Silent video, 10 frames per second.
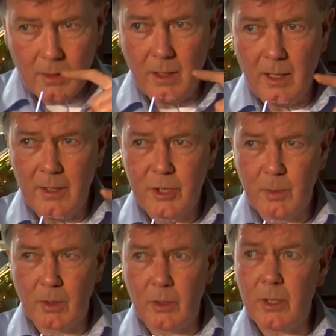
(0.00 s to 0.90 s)
And she
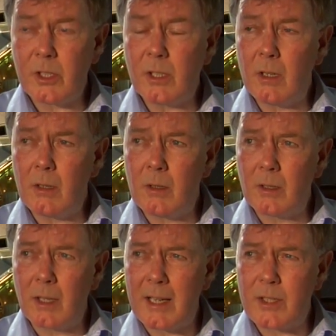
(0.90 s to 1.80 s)
went,
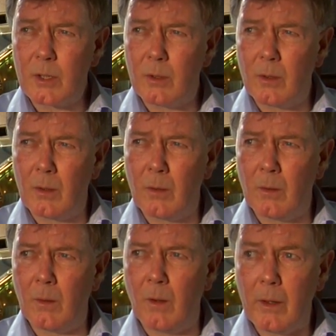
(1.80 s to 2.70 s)
onyasano, glasso,